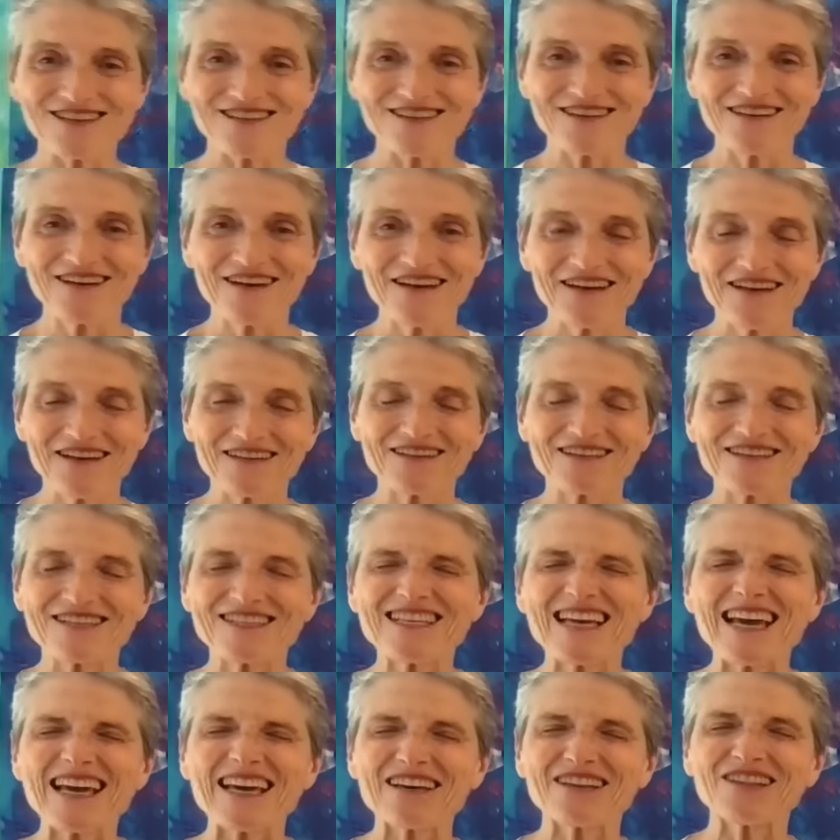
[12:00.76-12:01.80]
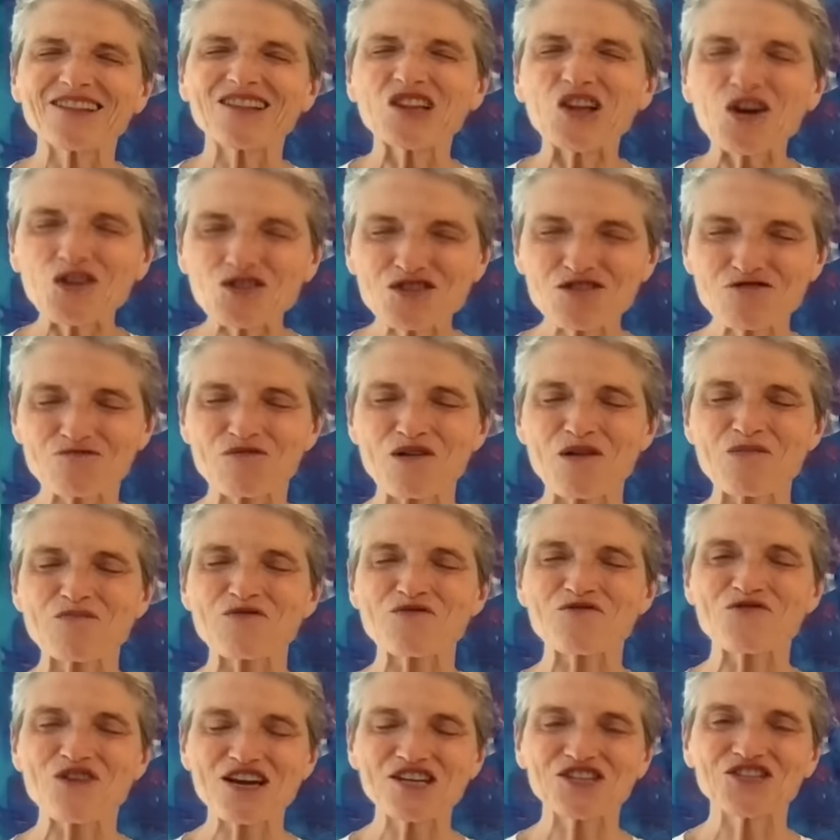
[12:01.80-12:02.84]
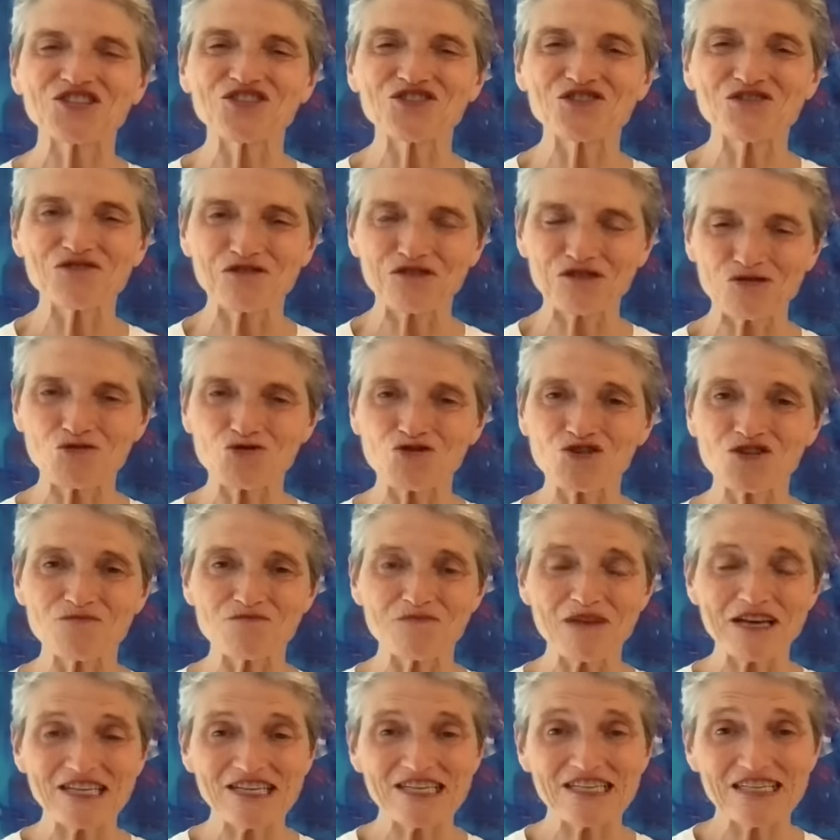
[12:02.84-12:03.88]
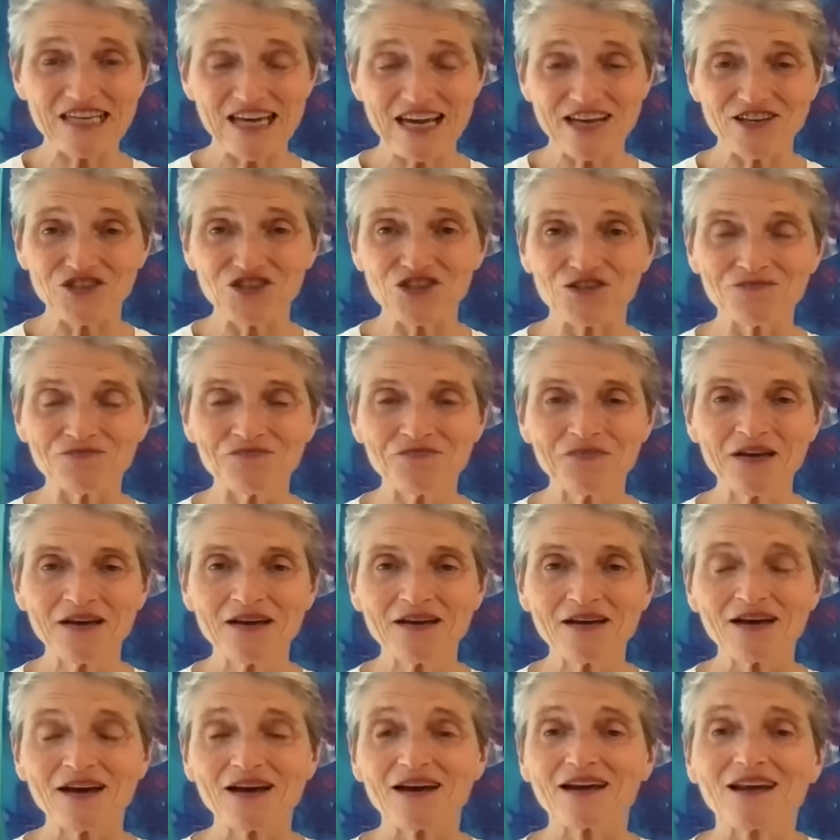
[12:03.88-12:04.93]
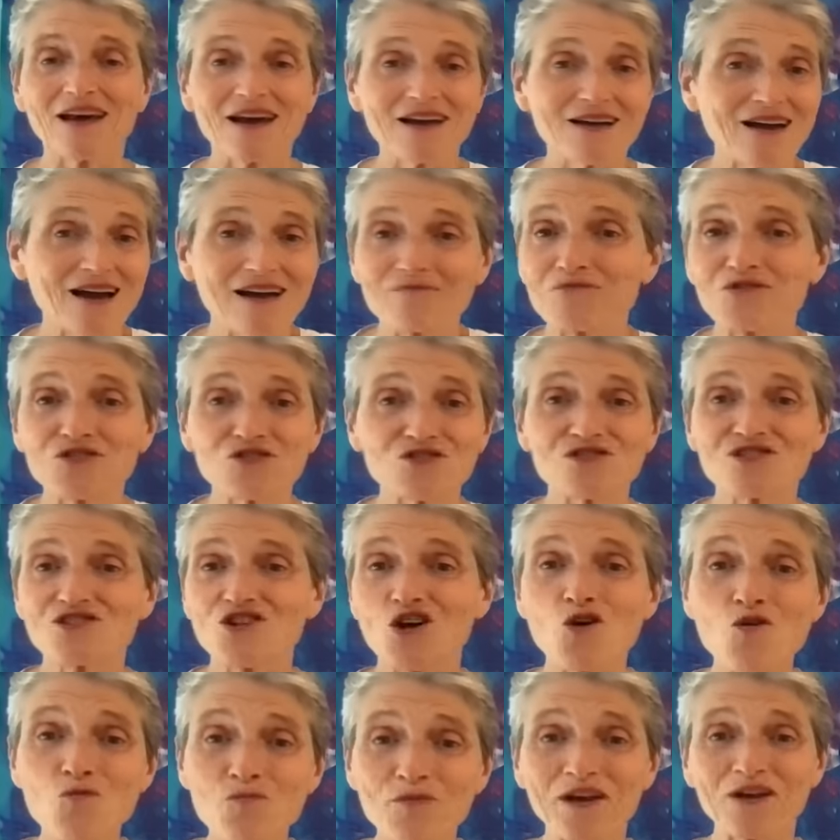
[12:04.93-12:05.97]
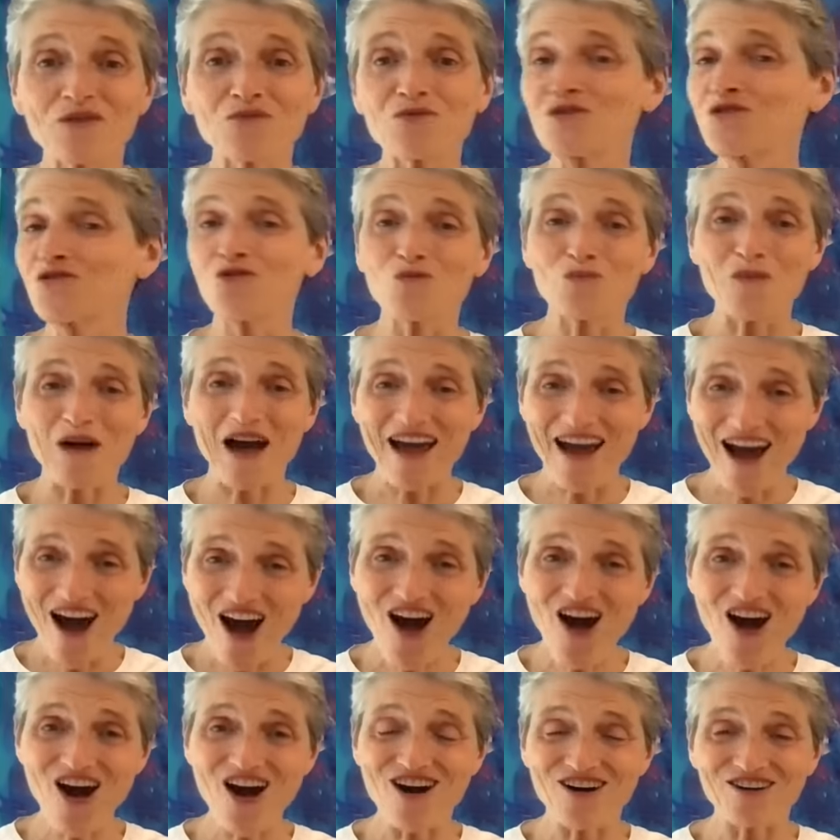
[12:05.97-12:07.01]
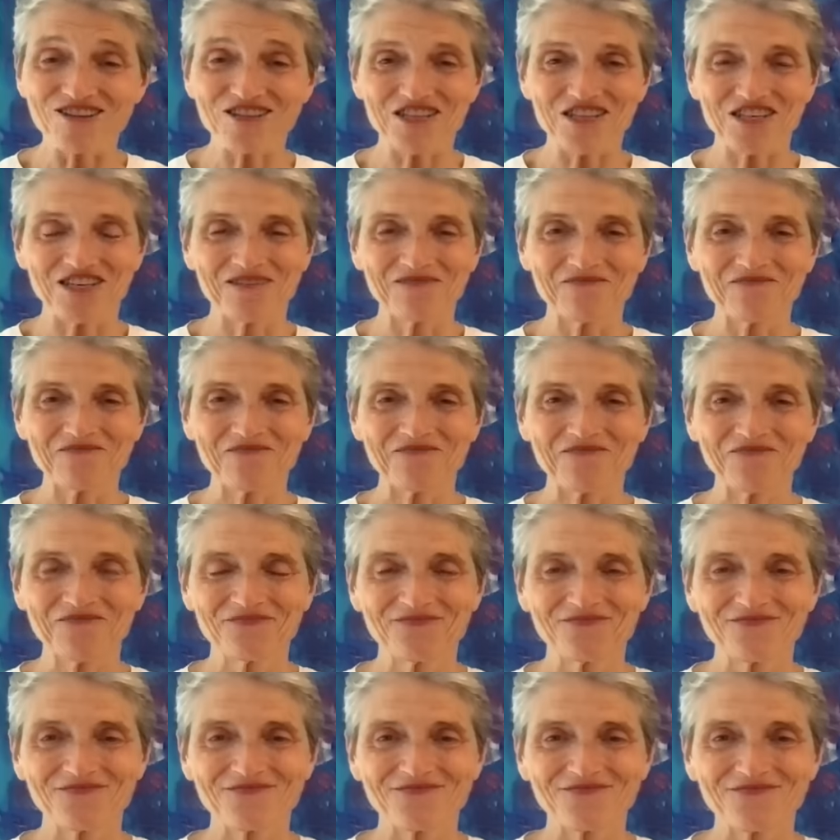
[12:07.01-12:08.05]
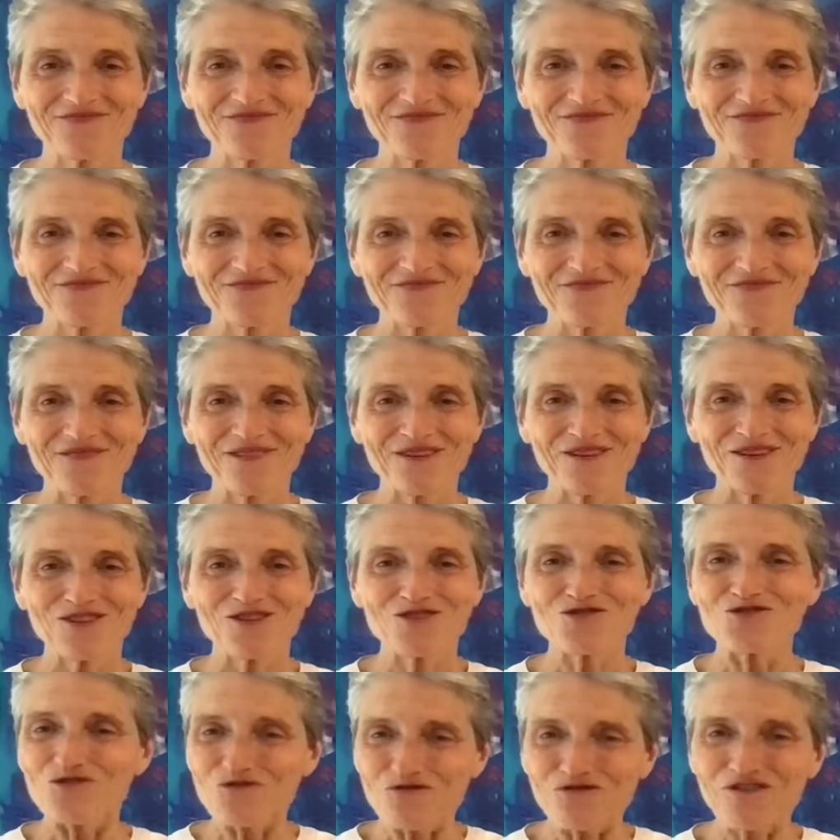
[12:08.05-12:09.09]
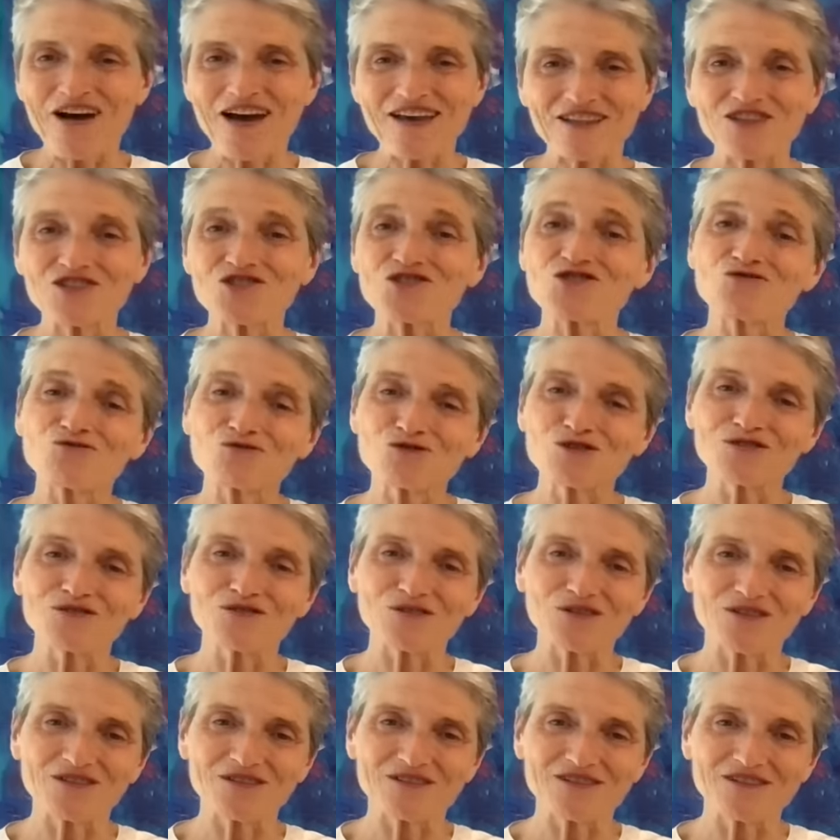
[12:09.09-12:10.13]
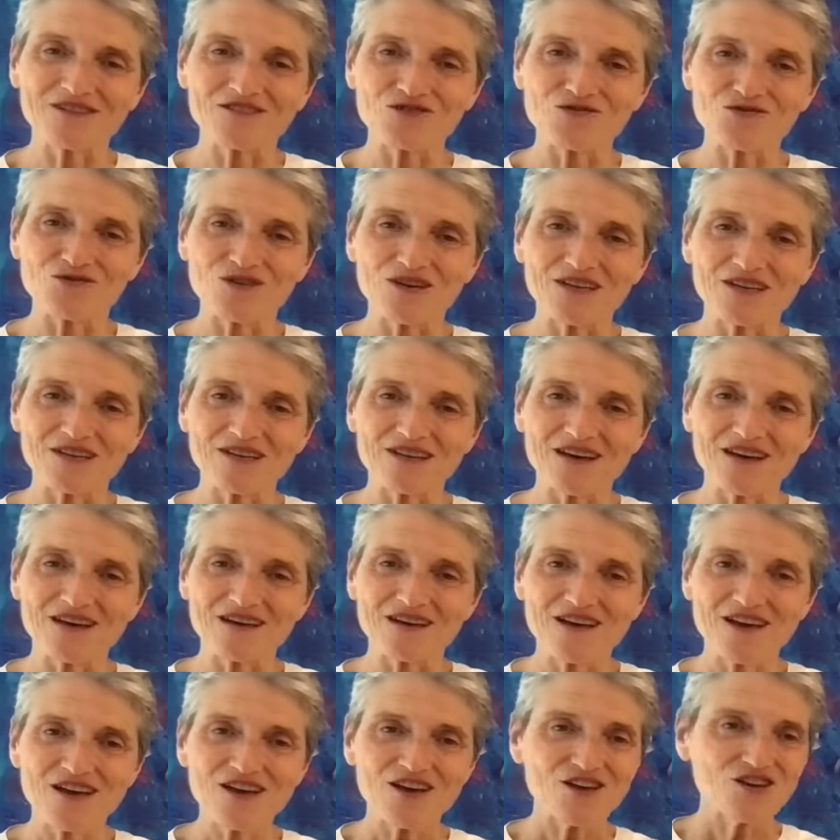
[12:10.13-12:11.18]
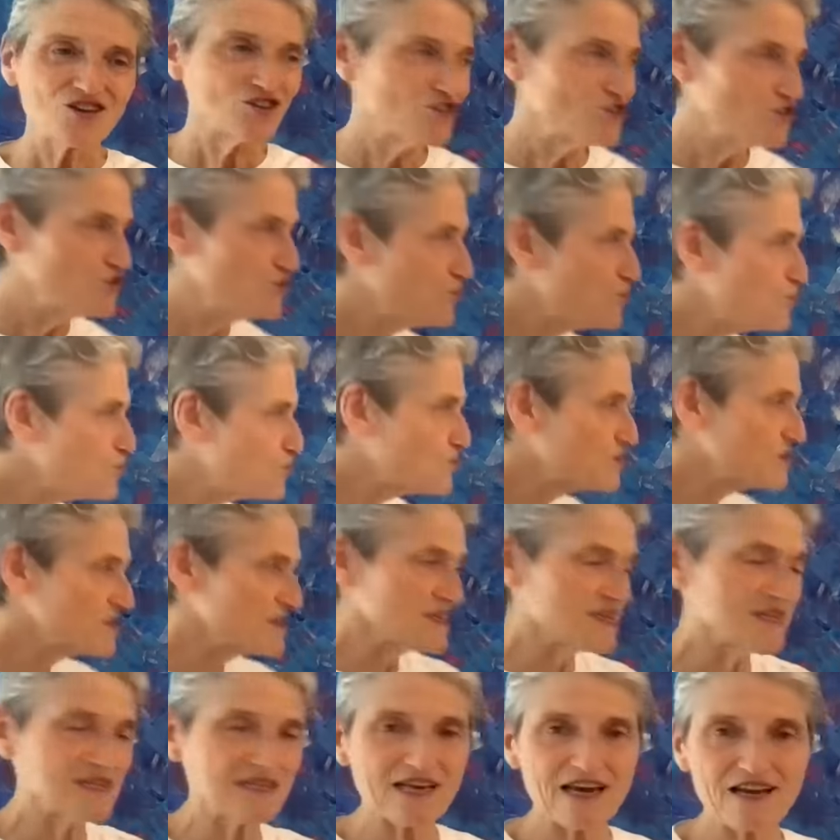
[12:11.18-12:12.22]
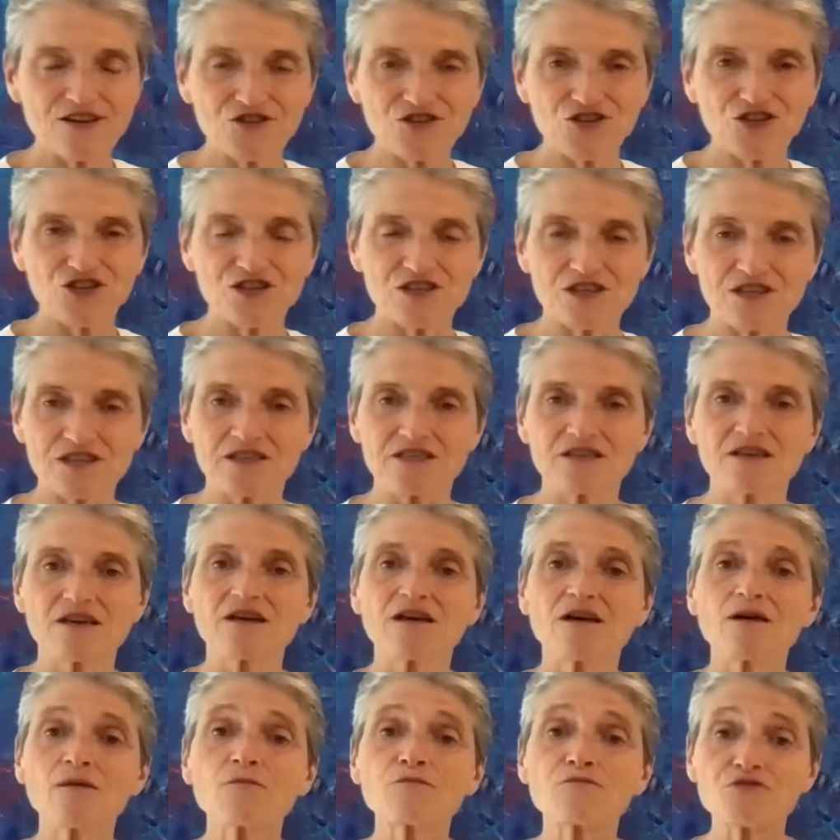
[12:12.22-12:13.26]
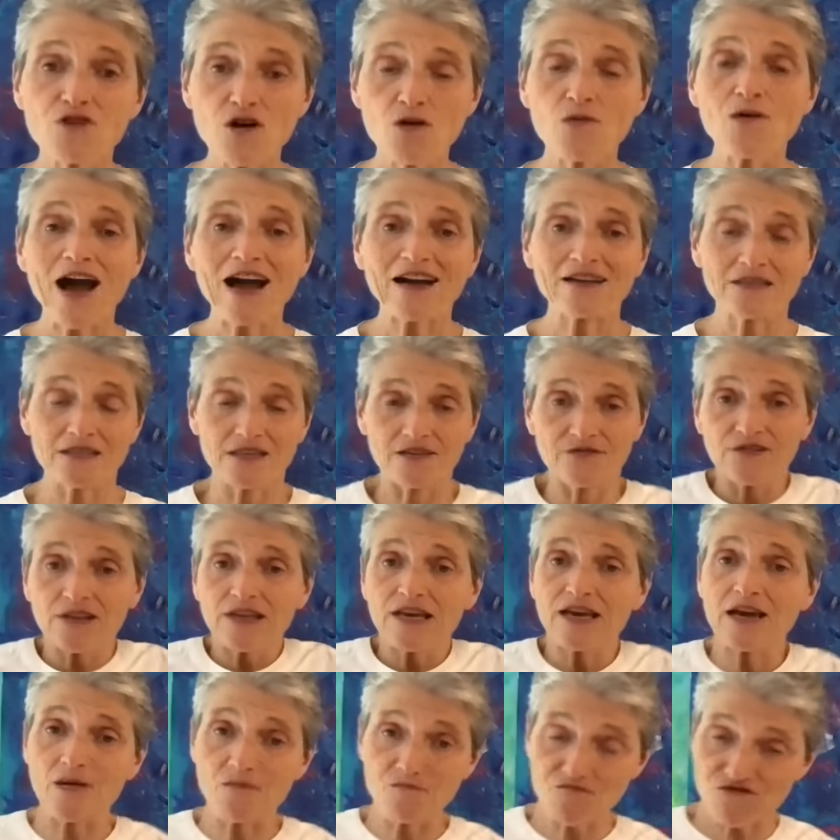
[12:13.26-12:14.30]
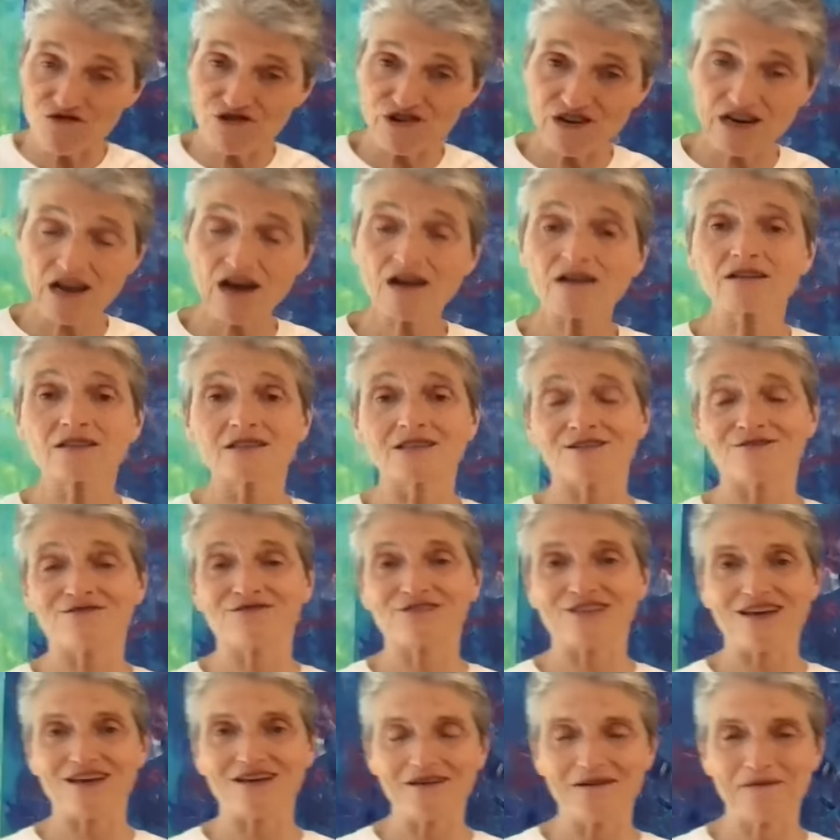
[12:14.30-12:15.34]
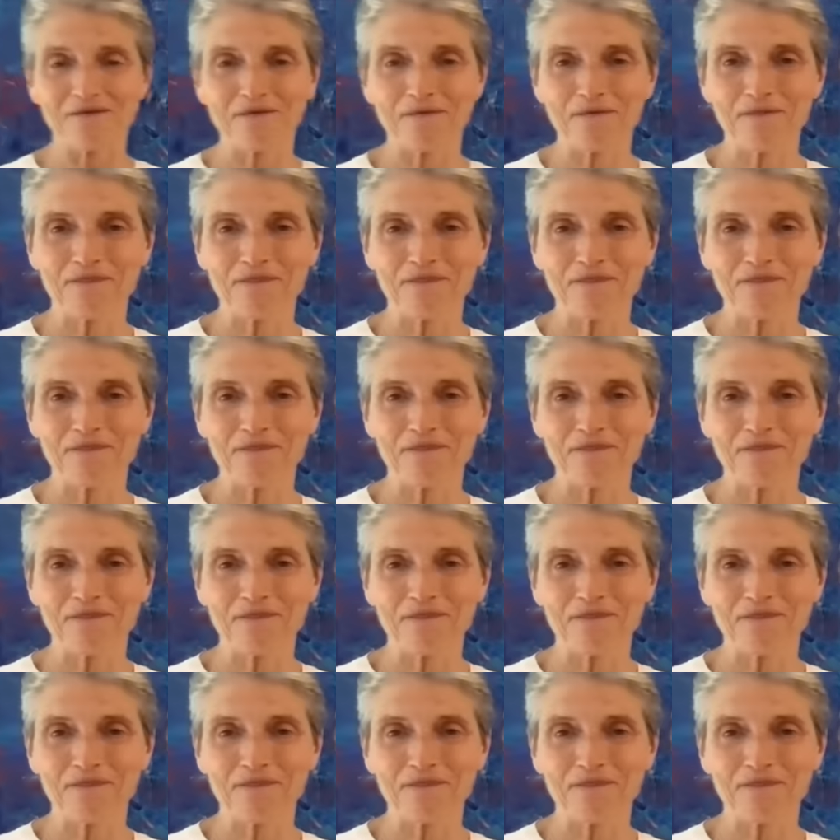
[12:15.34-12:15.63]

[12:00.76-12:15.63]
uh, these take a lot of preparation and thought and meditation, and I, I'm just hoping with all my heart that you find this useful and that you can uh, use these energies proactively and productively